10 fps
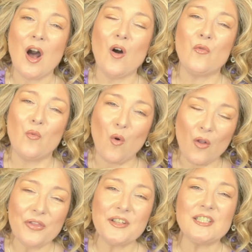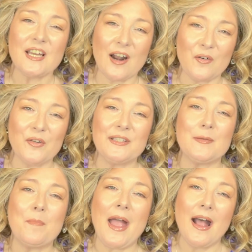of what the tarot is
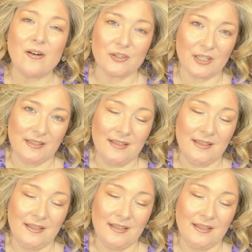about,